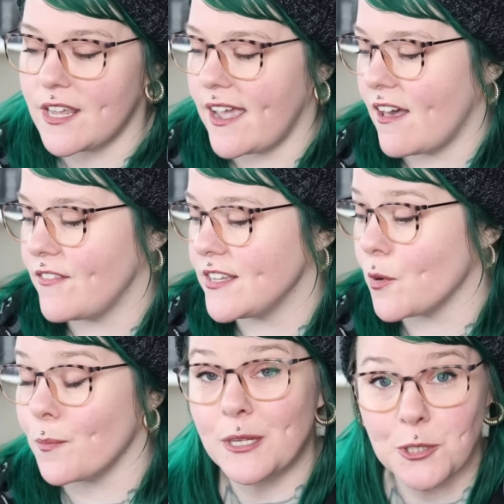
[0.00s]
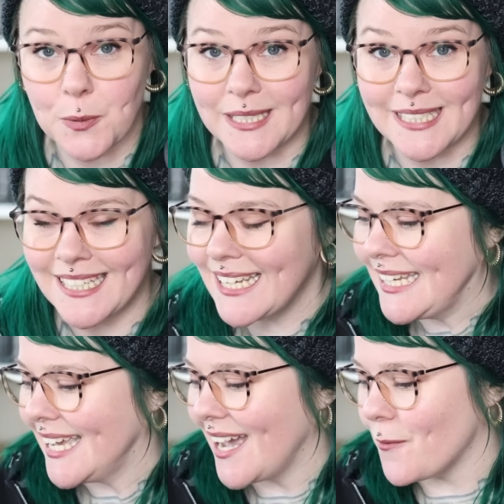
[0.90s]
I have his obituary,
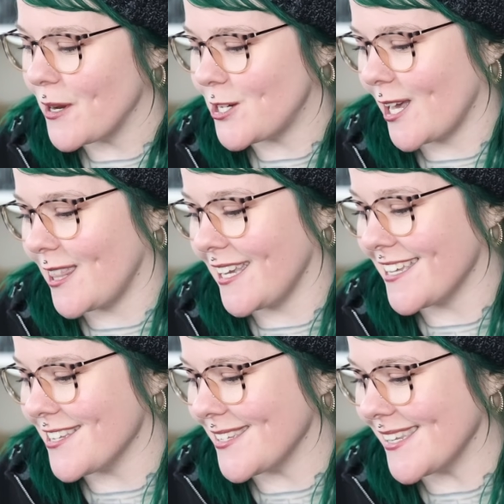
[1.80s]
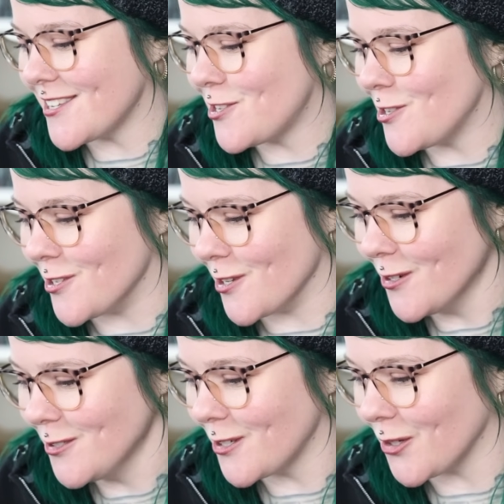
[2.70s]
which I think is so